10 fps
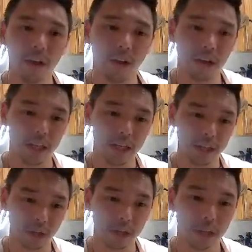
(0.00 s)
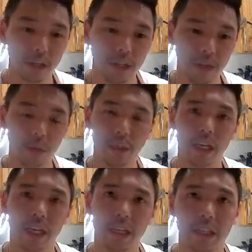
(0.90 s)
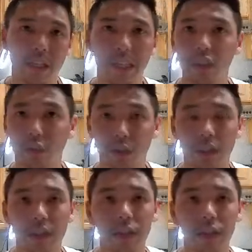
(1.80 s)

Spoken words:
and like cooking that you would get in Chinese cooking.